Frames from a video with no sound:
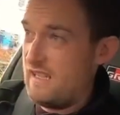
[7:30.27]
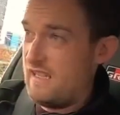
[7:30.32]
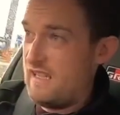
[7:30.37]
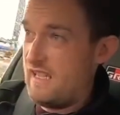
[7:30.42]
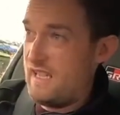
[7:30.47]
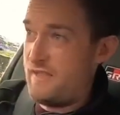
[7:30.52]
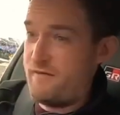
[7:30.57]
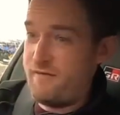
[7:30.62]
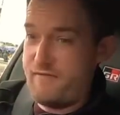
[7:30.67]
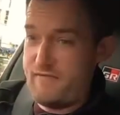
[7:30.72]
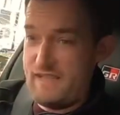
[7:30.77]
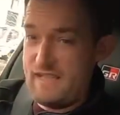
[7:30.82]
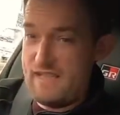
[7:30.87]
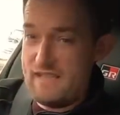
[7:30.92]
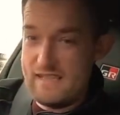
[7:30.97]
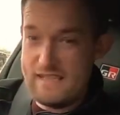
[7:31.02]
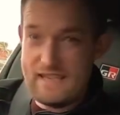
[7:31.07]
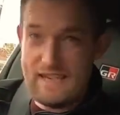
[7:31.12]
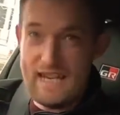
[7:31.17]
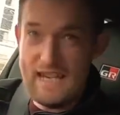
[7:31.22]
It
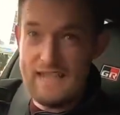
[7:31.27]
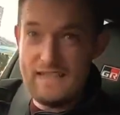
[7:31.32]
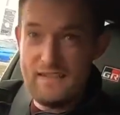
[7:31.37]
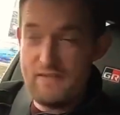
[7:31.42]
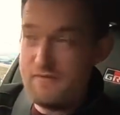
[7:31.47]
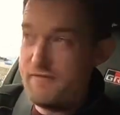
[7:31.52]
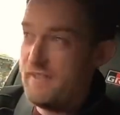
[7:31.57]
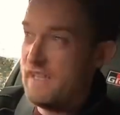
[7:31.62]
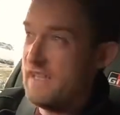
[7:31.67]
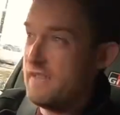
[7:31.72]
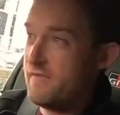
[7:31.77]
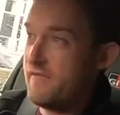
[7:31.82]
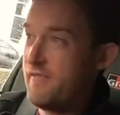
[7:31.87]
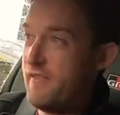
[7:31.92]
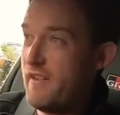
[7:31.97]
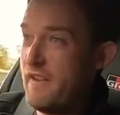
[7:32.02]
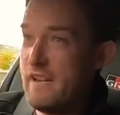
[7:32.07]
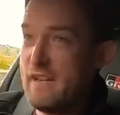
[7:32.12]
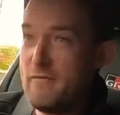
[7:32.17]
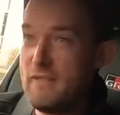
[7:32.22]
feels tight, it feels
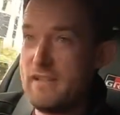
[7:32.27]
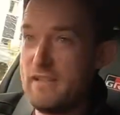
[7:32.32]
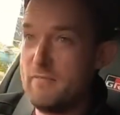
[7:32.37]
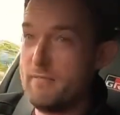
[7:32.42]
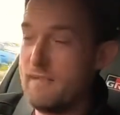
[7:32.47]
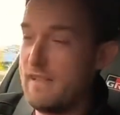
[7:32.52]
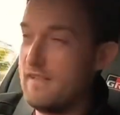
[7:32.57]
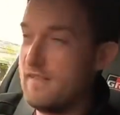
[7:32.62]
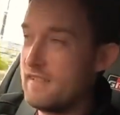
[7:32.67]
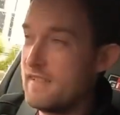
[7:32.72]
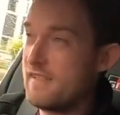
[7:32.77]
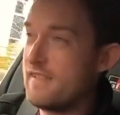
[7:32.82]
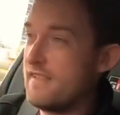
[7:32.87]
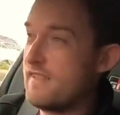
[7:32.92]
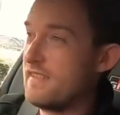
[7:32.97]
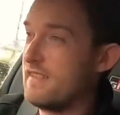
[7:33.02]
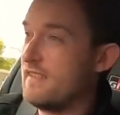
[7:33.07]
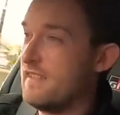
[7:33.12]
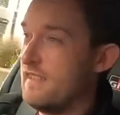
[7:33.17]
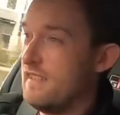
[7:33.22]
very well
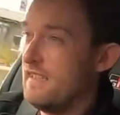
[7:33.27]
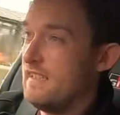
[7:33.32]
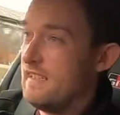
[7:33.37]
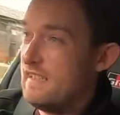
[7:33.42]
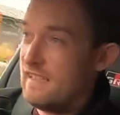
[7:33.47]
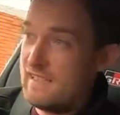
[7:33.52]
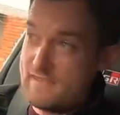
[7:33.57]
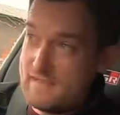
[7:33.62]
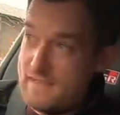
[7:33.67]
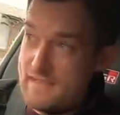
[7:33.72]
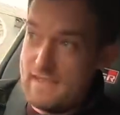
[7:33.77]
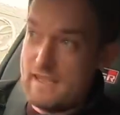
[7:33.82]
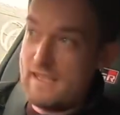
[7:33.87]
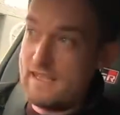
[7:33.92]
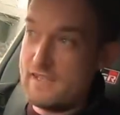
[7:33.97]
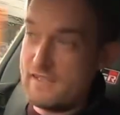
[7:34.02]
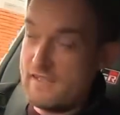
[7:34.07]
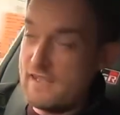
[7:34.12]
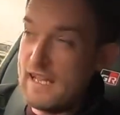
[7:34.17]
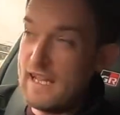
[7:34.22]
balanced.
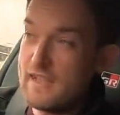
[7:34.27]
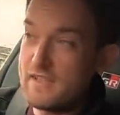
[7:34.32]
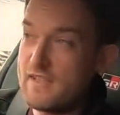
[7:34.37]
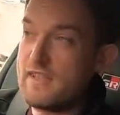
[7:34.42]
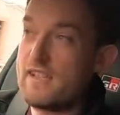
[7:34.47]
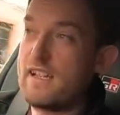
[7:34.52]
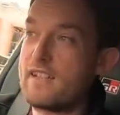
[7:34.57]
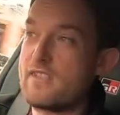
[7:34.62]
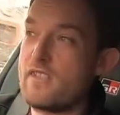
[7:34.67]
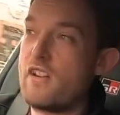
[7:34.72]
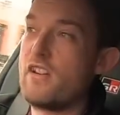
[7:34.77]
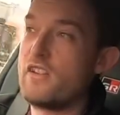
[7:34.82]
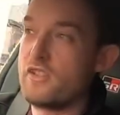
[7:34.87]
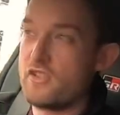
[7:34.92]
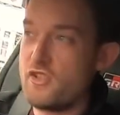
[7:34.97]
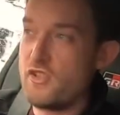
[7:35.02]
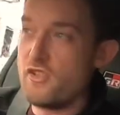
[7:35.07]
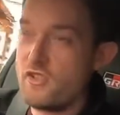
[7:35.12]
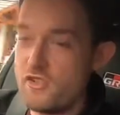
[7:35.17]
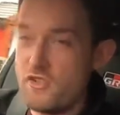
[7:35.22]
Again, that's hard to
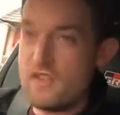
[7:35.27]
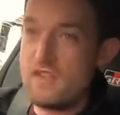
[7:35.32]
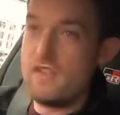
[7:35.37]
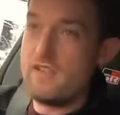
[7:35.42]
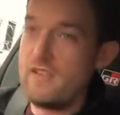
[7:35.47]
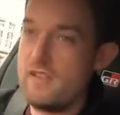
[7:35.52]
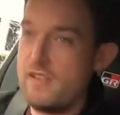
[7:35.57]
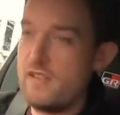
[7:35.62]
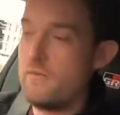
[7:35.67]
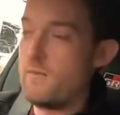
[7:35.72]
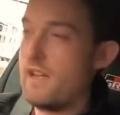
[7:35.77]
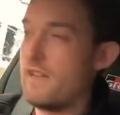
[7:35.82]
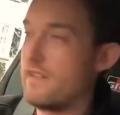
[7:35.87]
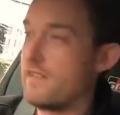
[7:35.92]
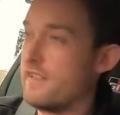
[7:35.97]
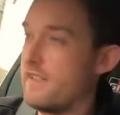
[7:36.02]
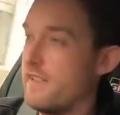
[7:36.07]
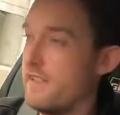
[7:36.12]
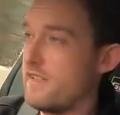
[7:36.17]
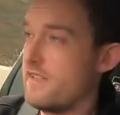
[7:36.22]
judge in the weather
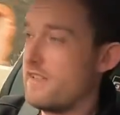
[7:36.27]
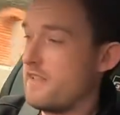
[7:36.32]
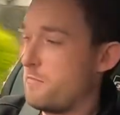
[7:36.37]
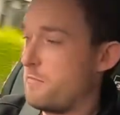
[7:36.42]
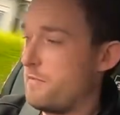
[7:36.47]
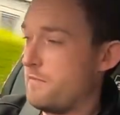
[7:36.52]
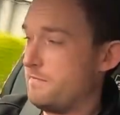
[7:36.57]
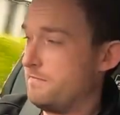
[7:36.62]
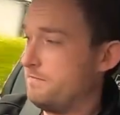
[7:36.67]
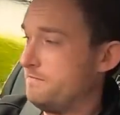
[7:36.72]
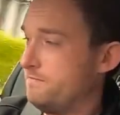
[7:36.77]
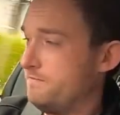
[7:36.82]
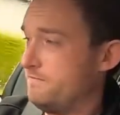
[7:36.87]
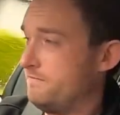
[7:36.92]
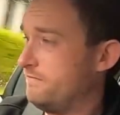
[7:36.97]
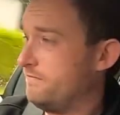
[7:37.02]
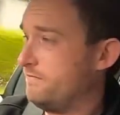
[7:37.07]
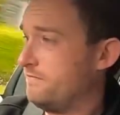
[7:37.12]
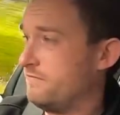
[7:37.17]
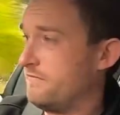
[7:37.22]
conditions, but
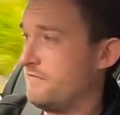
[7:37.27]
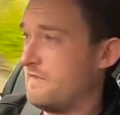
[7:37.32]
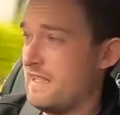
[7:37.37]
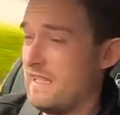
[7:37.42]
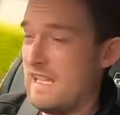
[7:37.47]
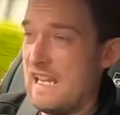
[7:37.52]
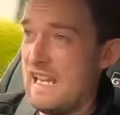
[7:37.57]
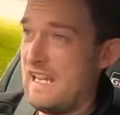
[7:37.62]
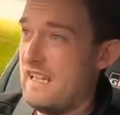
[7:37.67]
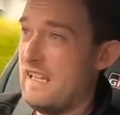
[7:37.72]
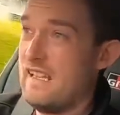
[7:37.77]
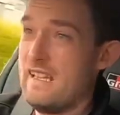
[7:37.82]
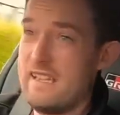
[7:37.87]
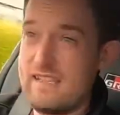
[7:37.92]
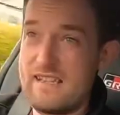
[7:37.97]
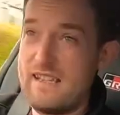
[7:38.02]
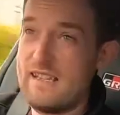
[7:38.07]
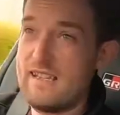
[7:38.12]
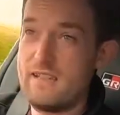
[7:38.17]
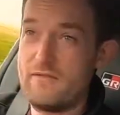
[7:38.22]

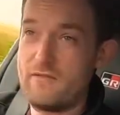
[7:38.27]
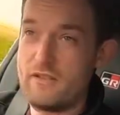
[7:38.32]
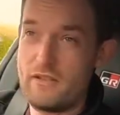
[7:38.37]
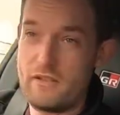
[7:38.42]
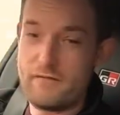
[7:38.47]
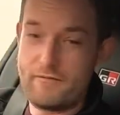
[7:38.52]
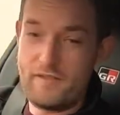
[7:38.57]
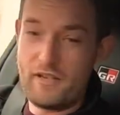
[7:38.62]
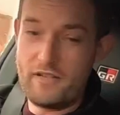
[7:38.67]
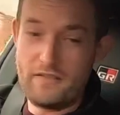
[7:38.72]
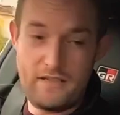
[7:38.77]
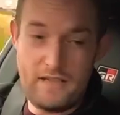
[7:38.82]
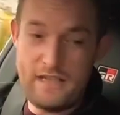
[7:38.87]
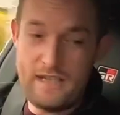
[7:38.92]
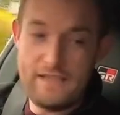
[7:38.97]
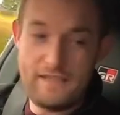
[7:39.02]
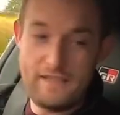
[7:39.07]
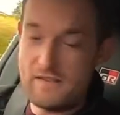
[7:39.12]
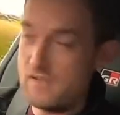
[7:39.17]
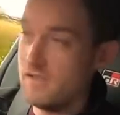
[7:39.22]
it's a hell of a lot of fun.
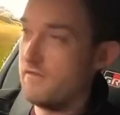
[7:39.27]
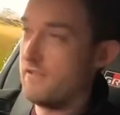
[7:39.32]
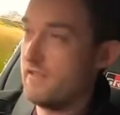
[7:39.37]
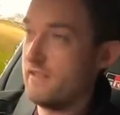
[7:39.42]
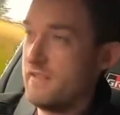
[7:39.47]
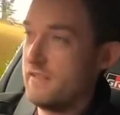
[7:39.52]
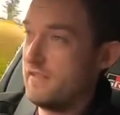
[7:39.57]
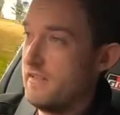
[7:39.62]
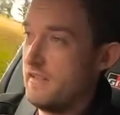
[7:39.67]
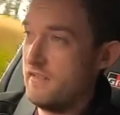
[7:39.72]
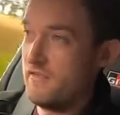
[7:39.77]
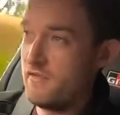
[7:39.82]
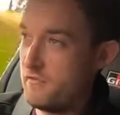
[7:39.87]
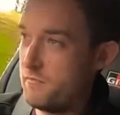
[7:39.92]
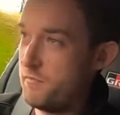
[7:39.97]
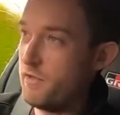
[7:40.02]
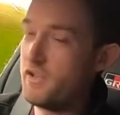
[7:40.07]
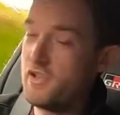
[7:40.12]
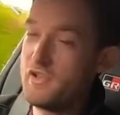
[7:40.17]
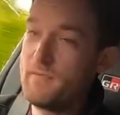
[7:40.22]
I just love it.
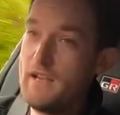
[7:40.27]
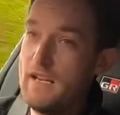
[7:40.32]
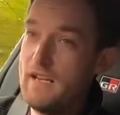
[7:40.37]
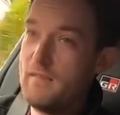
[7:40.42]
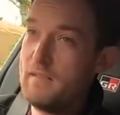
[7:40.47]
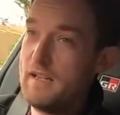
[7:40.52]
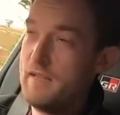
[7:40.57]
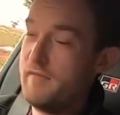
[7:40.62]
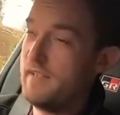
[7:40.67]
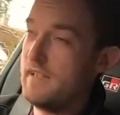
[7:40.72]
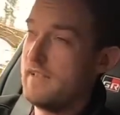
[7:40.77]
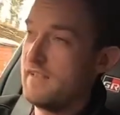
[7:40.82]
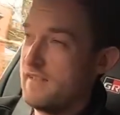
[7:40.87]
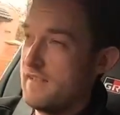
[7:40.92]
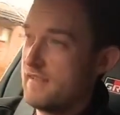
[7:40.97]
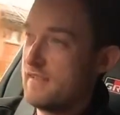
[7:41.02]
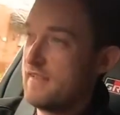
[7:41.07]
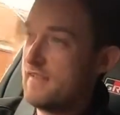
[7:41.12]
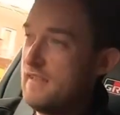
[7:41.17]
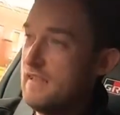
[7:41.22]
Put a smile on my face
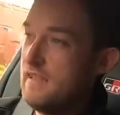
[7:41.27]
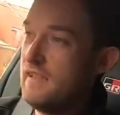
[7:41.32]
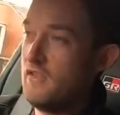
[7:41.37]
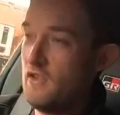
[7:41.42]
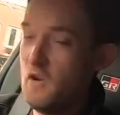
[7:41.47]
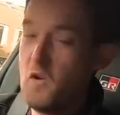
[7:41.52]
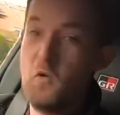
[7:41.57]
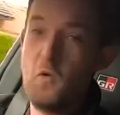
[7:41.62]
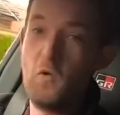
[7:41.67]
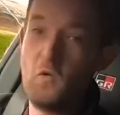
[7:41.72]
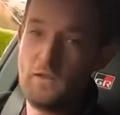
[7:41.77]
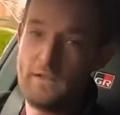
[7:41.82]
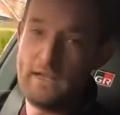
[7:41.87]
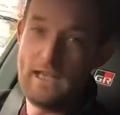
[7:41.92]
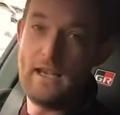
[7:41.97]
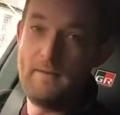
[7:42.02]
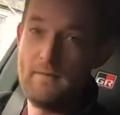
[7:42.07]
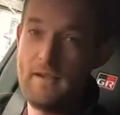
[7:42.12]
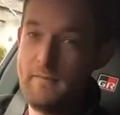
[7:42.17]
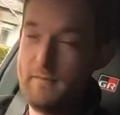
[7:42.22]
the whole
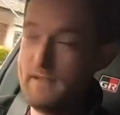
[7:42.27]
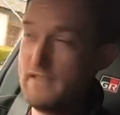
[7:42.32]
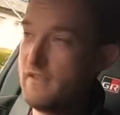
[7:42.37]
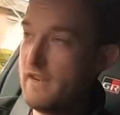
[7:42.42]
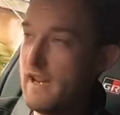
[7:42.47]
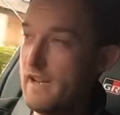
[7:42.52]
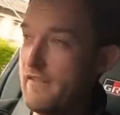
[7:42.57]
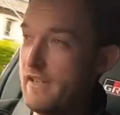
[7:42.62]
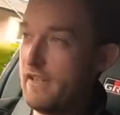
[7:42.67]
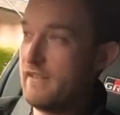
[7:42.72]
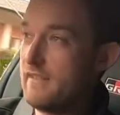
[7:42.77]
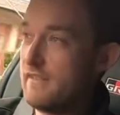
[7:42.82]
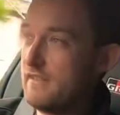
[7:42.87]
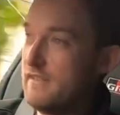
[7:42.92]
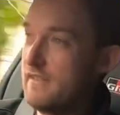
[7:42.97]
time I've been driving it.